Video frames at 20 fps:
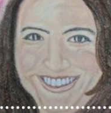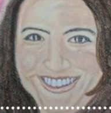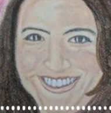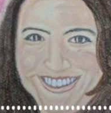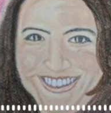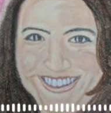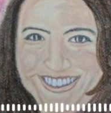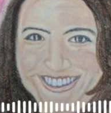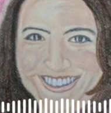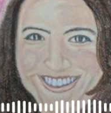
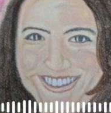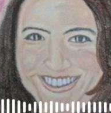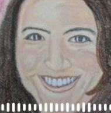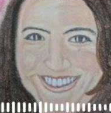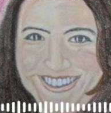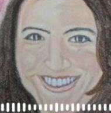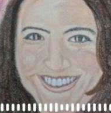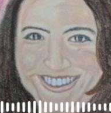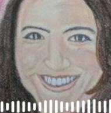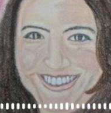You're
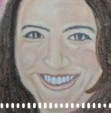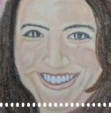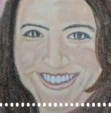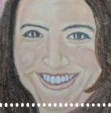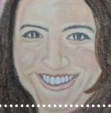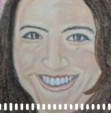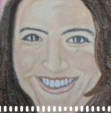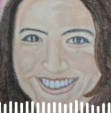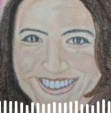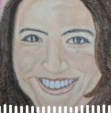the one
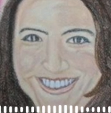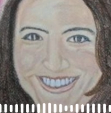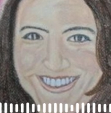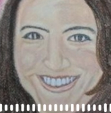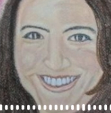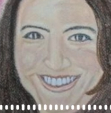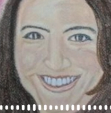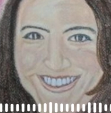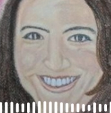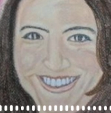tuning
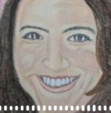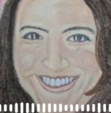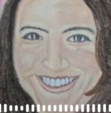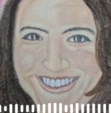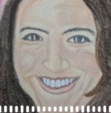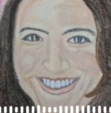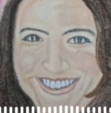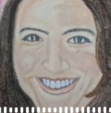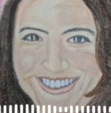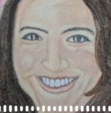into your
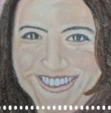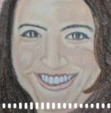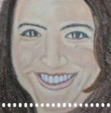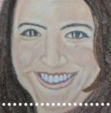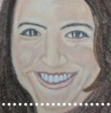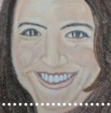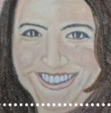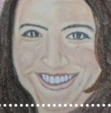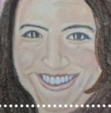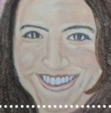inner wisdom,
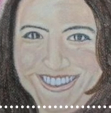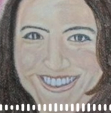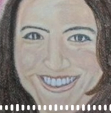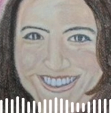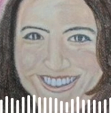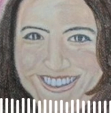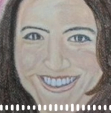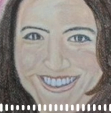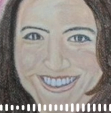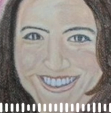
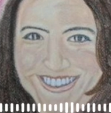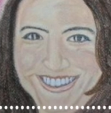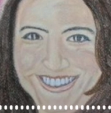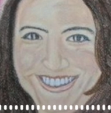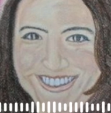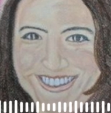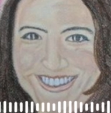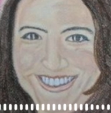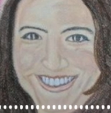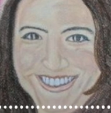charting your
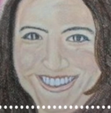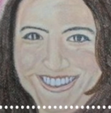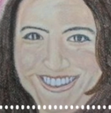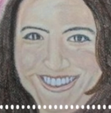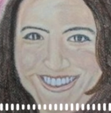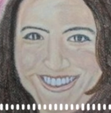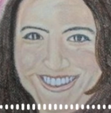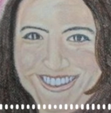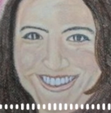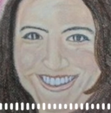path
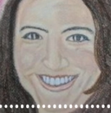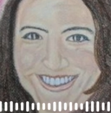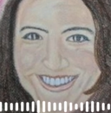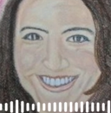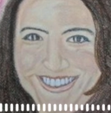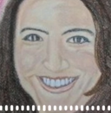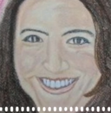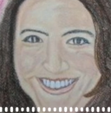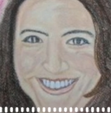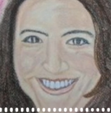through the
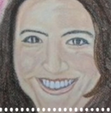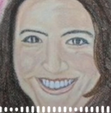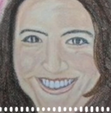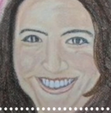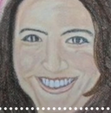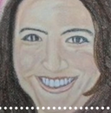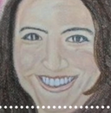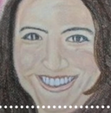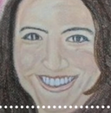cosmos.